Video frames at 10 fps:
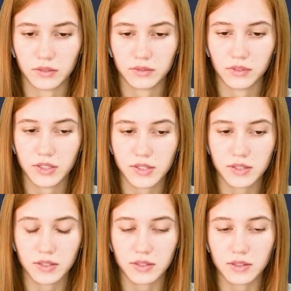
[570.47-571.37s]

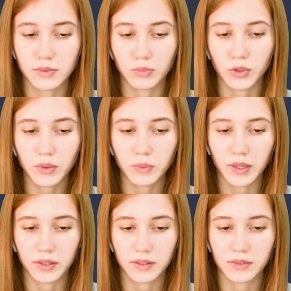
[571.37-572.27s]
resistance and support.
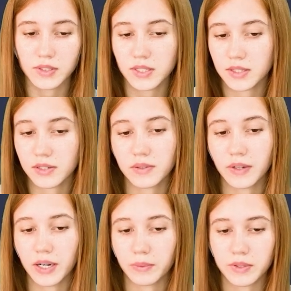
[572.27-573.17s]
When the resistance
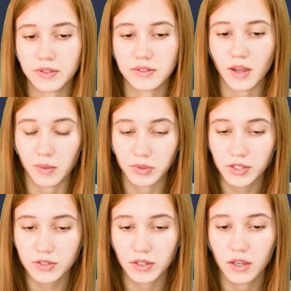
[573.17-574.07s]
area was
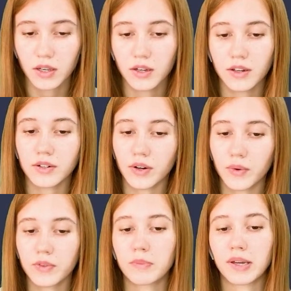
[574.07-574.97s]
established,
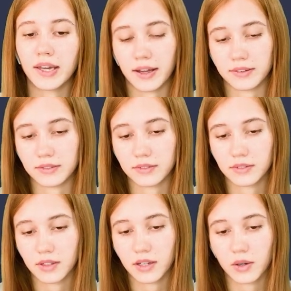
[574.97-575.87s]
growth began.
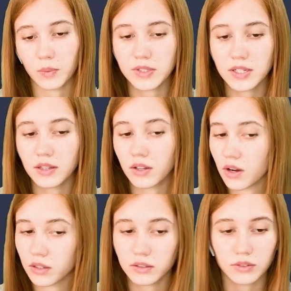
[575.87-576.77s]
We did
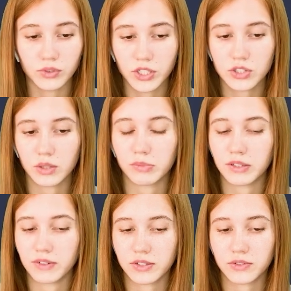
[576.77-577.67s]
not reach the
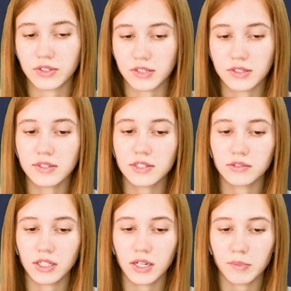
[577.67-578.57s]
previous resistance
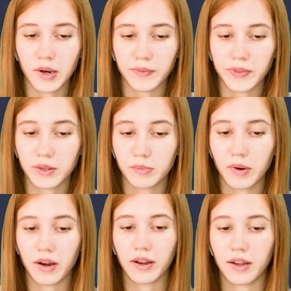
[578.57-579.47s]
area, but
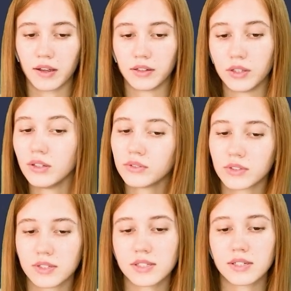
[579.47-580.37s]
thereby a new
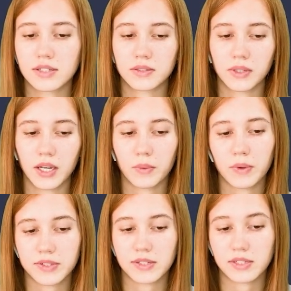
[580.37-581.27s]
resistance area
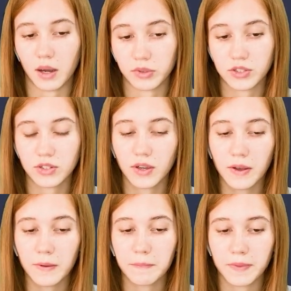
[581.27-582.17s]
was established.
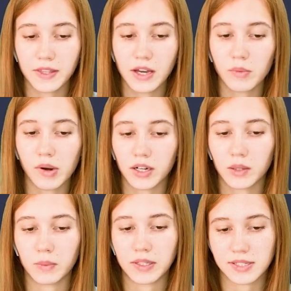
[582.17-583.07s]
Then our market
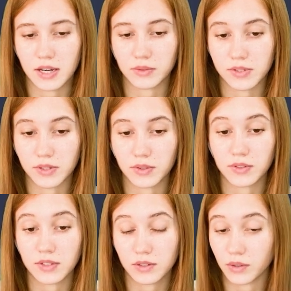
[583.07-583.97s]
went down due to
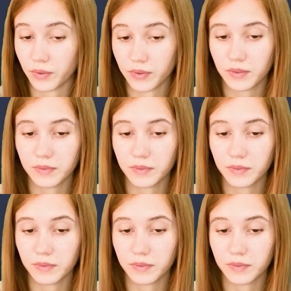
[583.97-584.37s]
this growth.